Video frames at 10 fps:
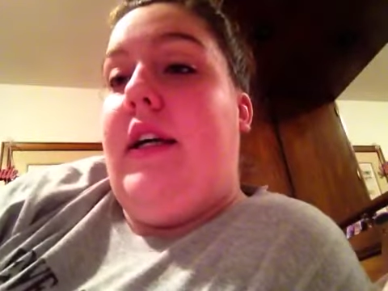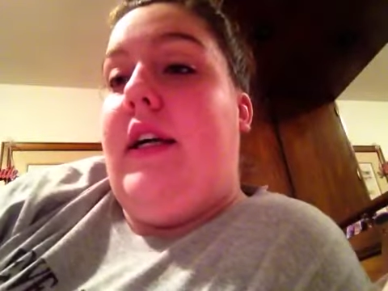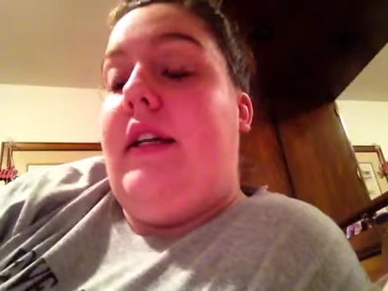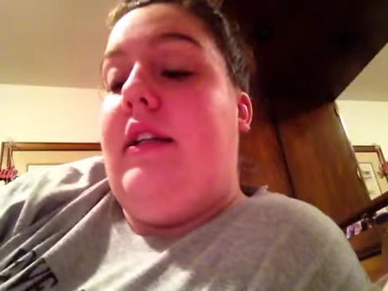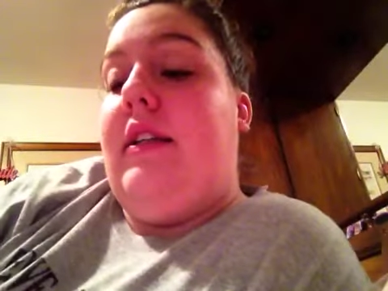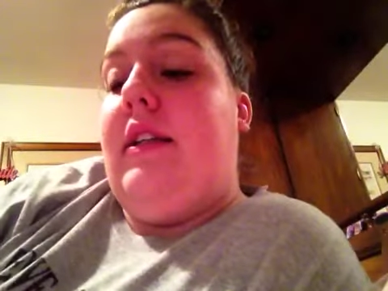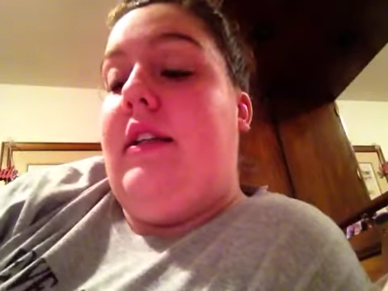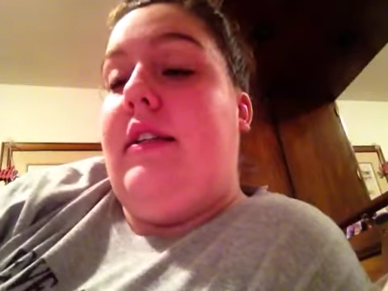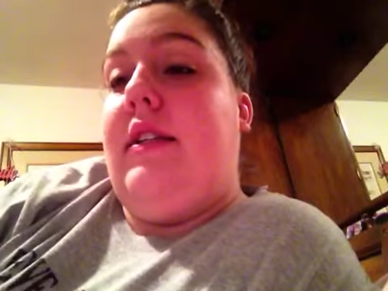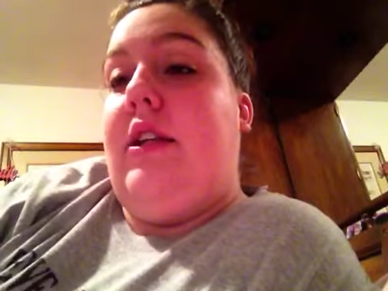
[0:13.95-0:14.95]

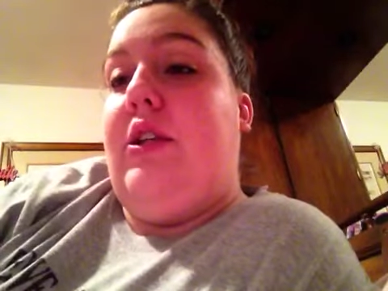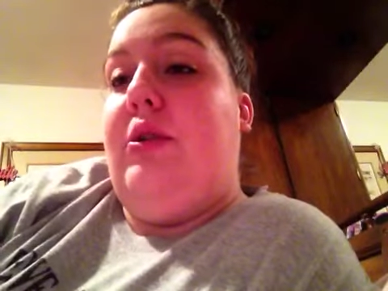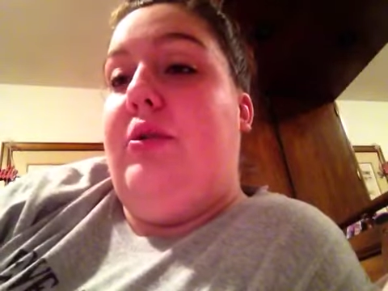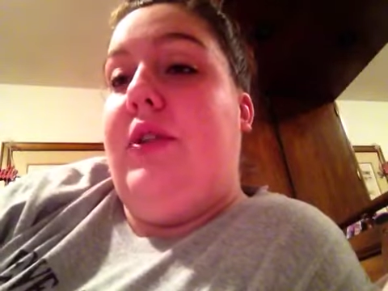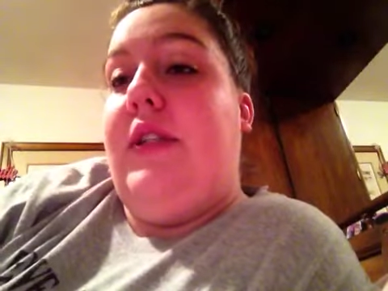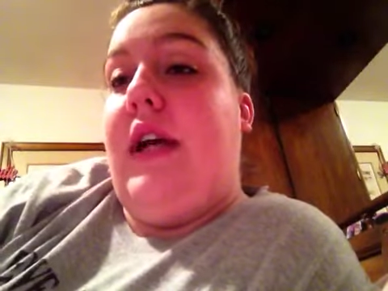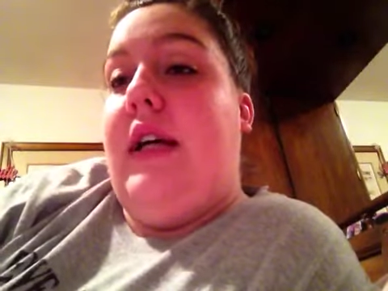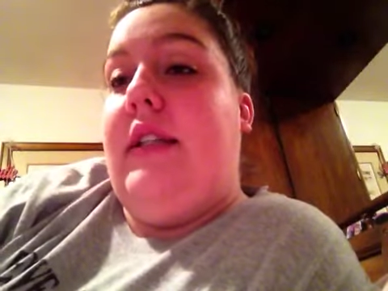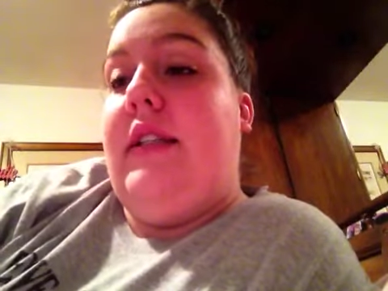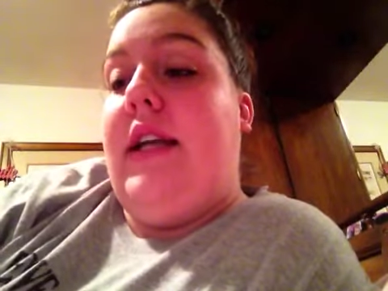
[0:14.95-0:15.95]
it's a new
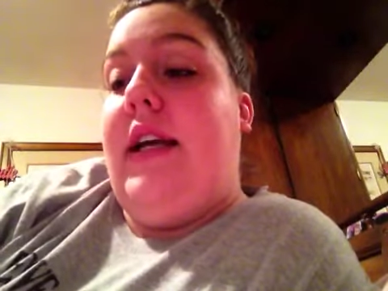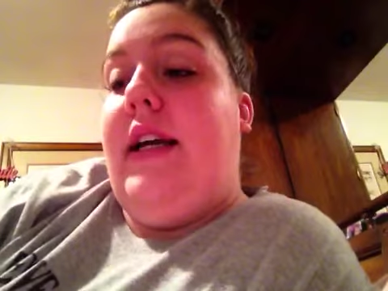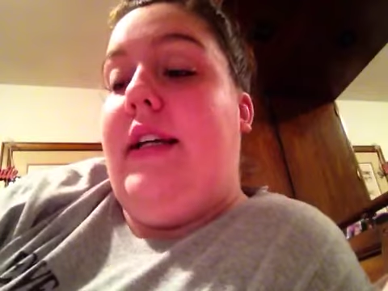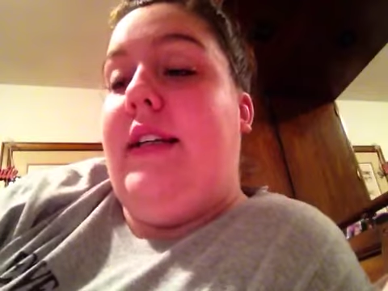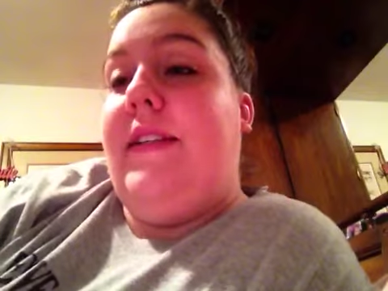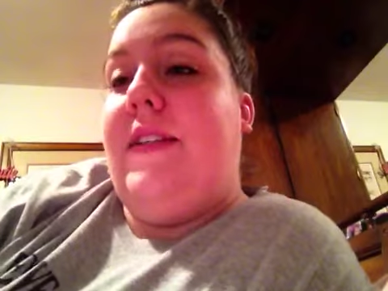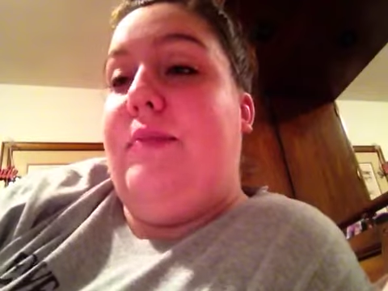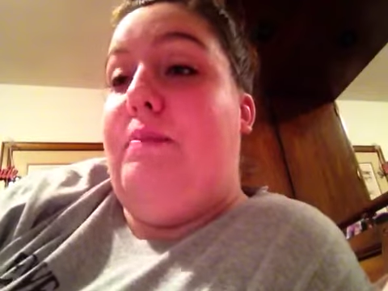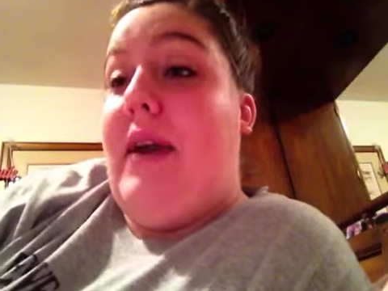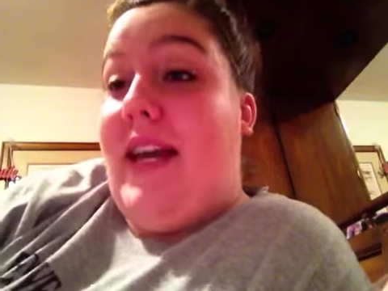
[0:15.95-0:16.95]
scent, and this is
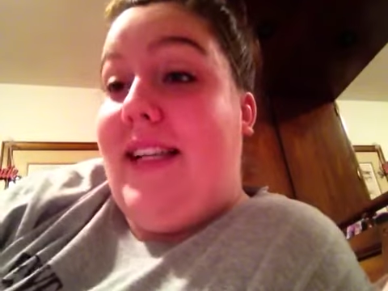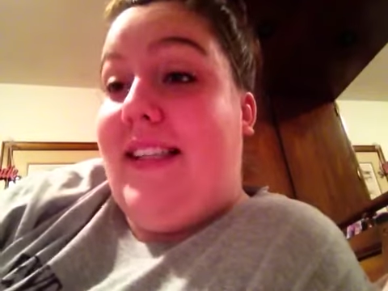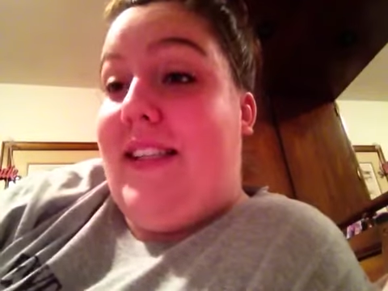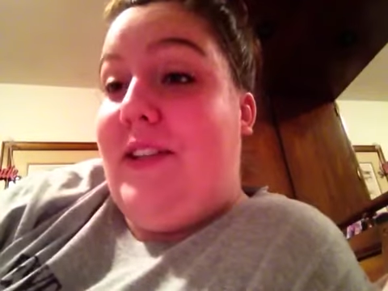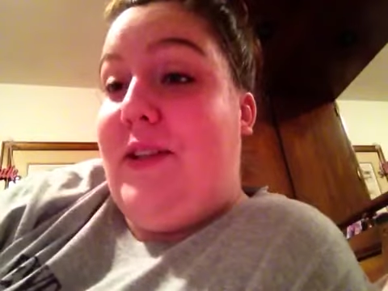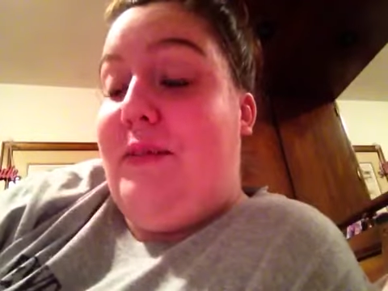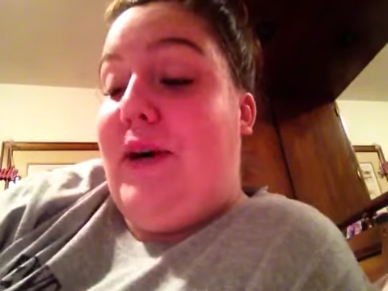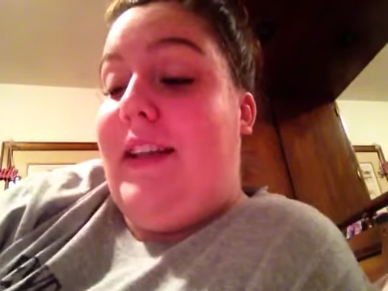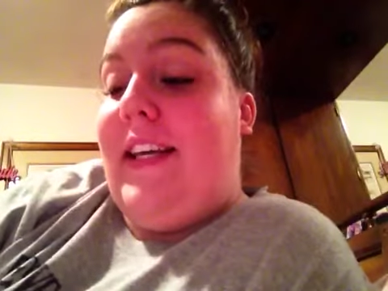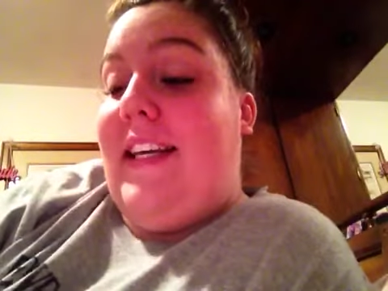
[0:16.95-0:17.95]
May's scent of the
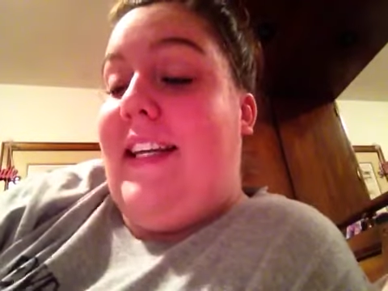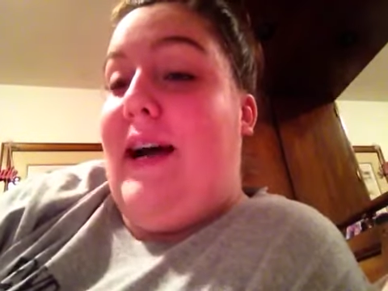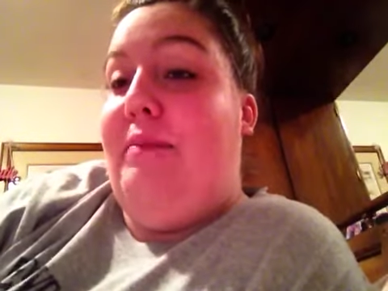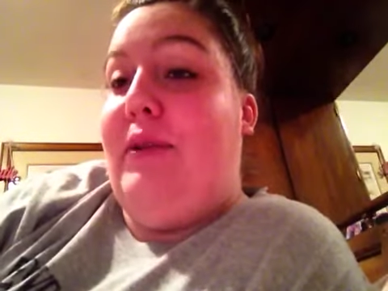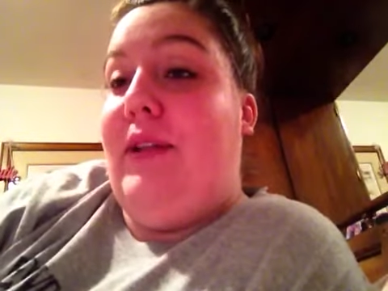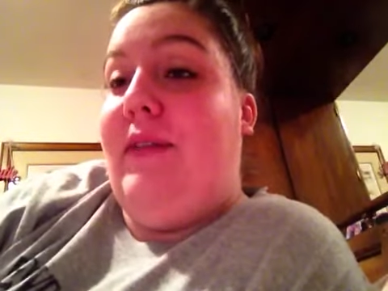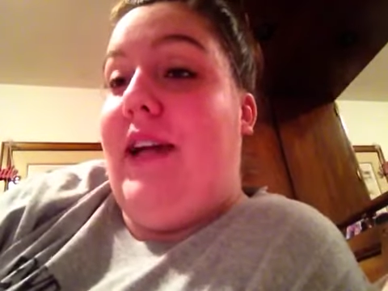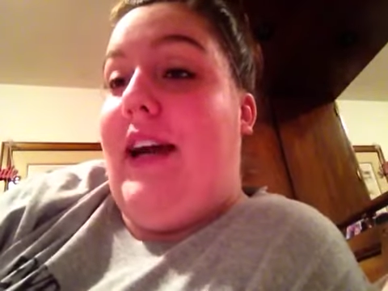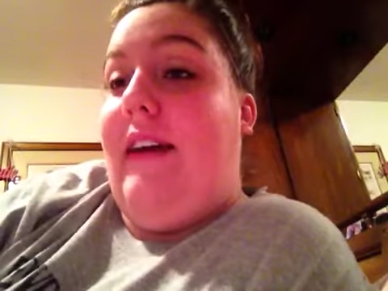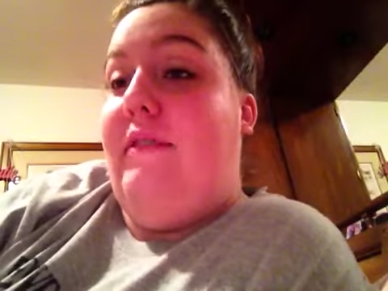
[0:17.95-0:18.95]
month. I cannot believe it,
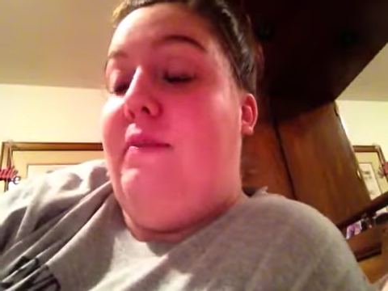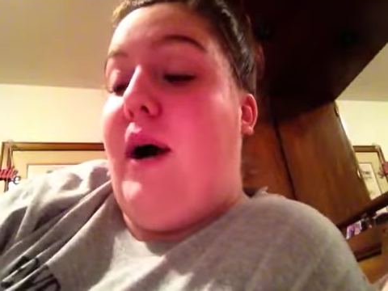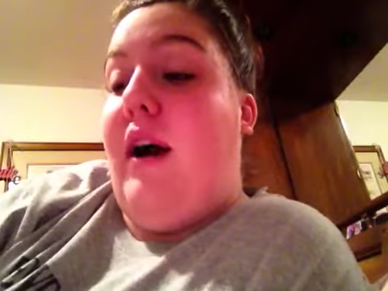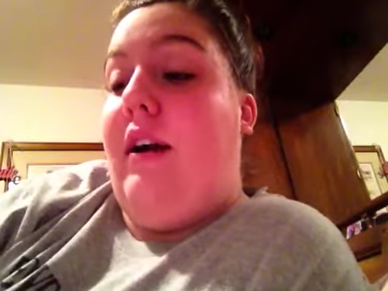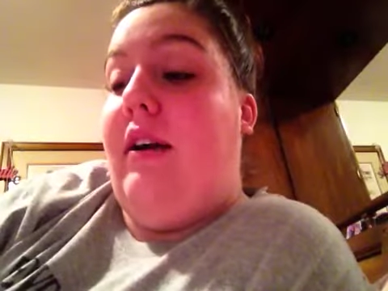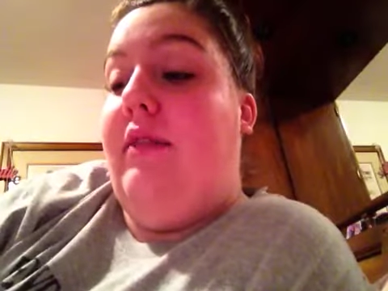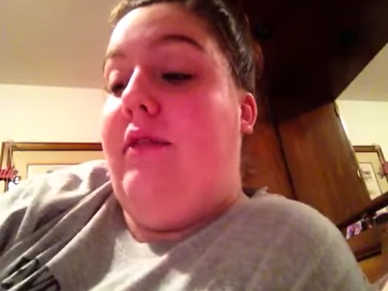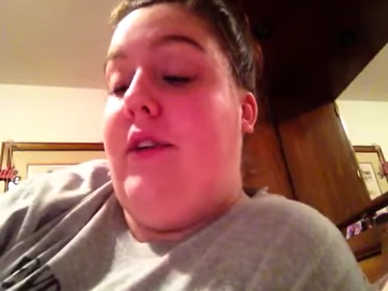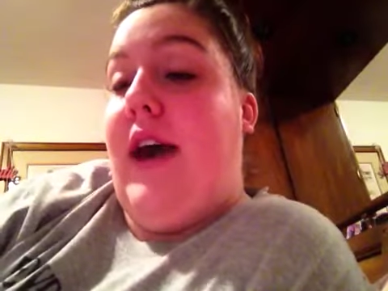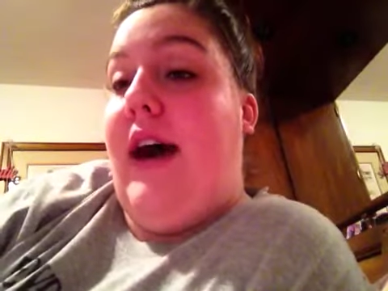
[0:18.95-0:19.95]
I have the bar
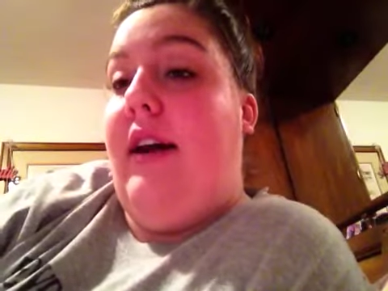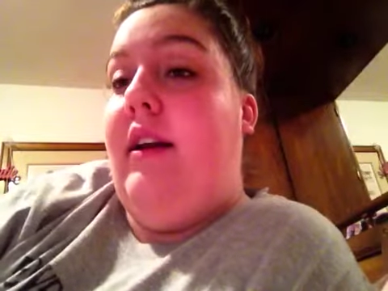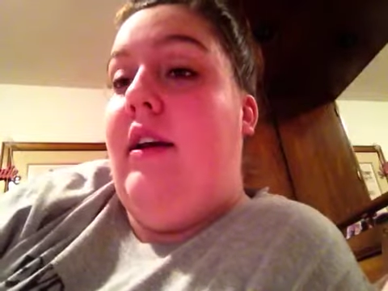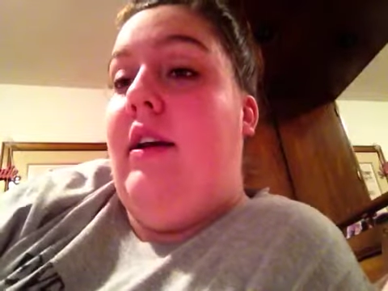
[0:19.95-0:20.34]
for that.